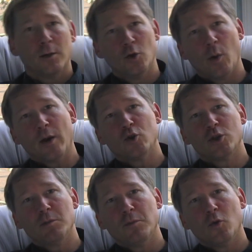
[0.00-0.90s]
New
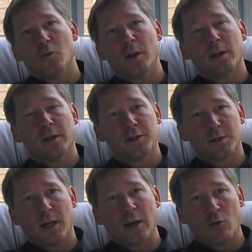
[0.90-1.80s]
Energy Movement
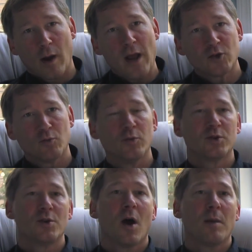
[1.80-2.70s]
is a
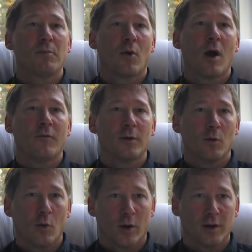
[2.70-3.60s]
grassroots nonprofit
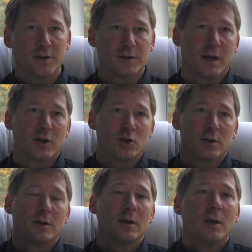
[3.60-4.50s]

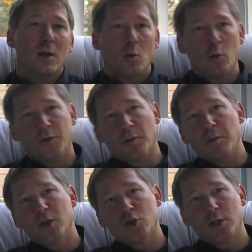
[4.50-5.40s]
organization with the
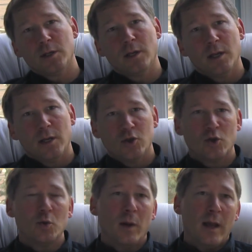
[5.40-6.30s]
mission
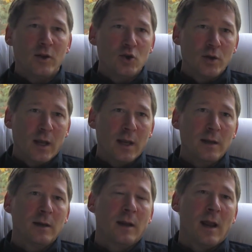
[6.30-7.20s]
to
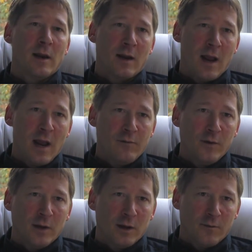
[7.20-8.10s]
educate and
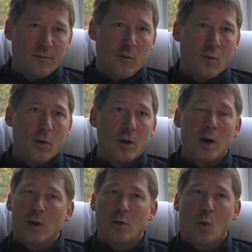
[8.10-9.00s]
advocate for
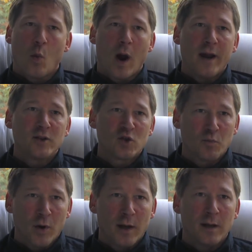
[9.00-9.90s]
the
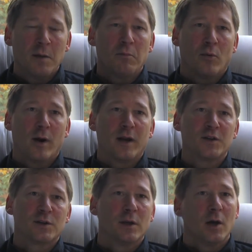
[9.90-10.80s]
widespread
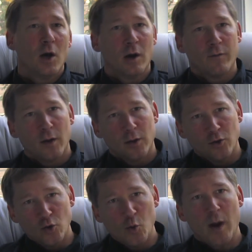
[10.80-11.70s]
embrace of
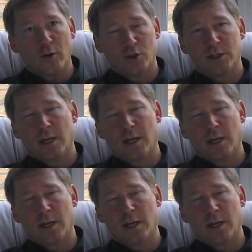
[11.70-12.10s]
new energy